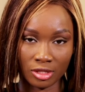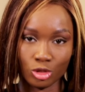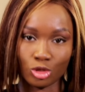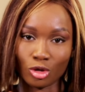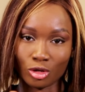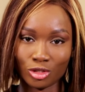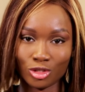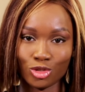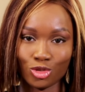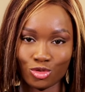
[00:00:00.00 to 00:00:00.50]

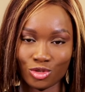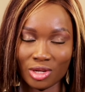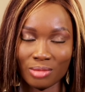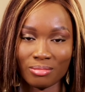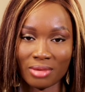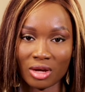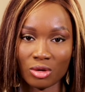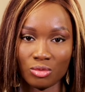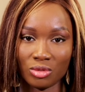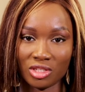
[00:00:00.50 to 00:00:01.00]
doesn't shrink
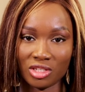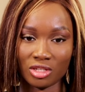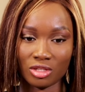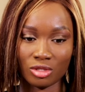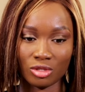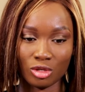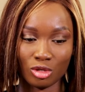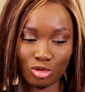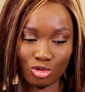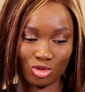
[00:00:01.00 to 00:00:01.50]
back with
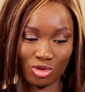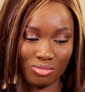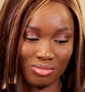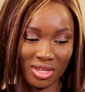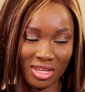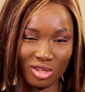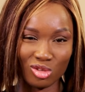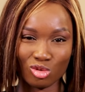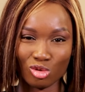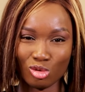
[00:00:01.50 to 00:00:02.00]
it. So it
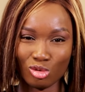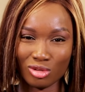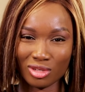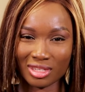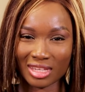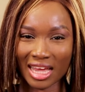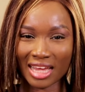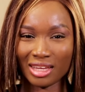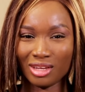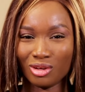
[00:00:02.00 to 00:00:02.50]
begins to look
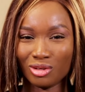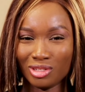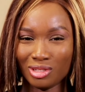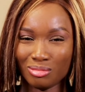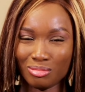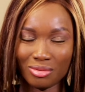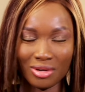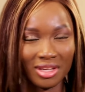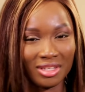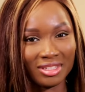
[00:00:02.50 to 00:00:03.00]
saggy on the
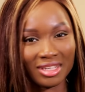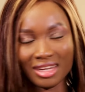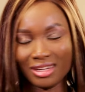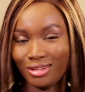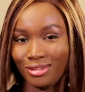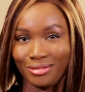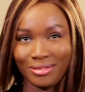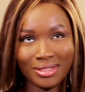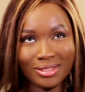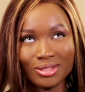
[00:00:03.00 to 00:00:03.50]
breast,
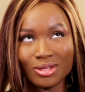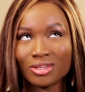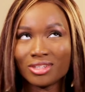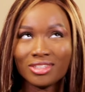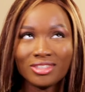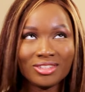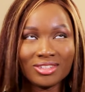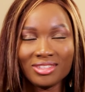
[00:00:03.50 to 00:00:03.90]
and it doesn't